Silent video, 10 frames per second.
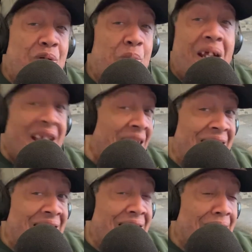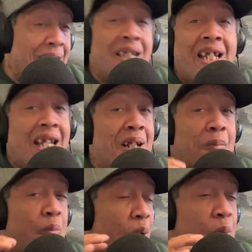by anything, it,
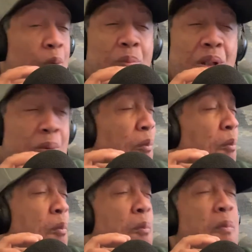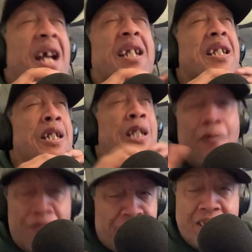it would be
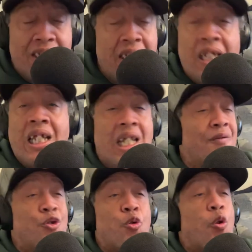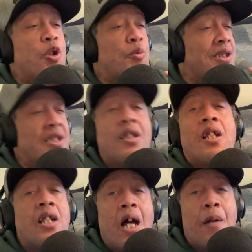magnificent if George is still
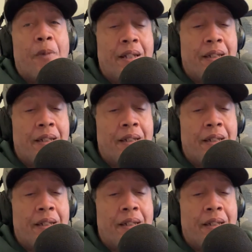alive right